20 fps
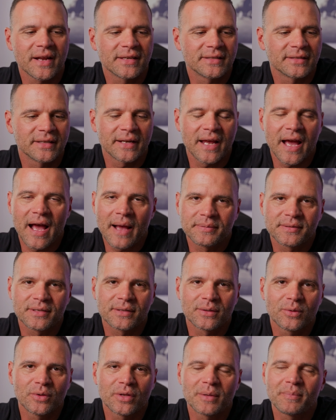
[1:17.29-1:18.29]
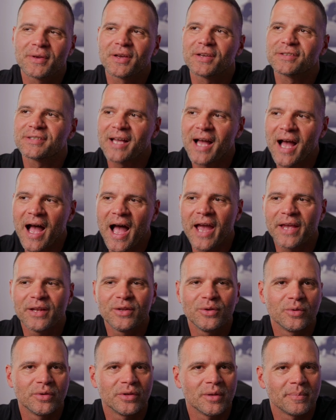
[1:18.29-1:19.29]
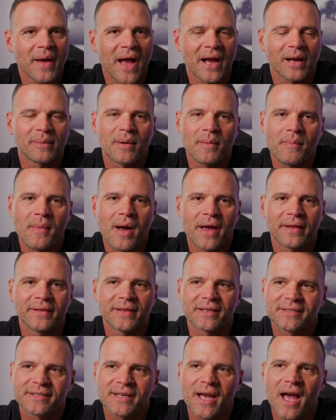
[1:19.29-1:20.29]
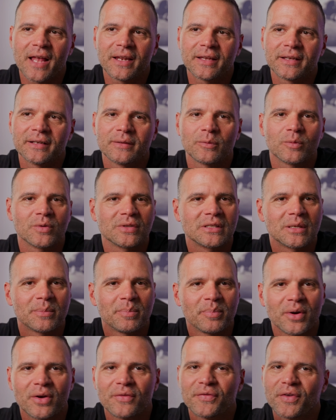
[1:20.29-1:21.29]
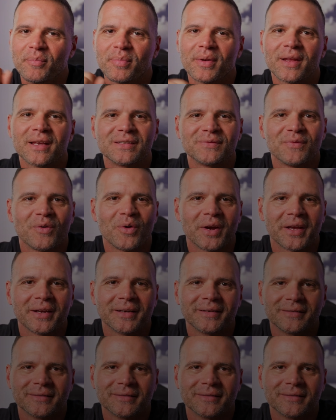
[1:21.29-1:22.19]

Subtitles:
I said, absolutely, because I knew in the back of my mind that Scotland was the perfect place for it.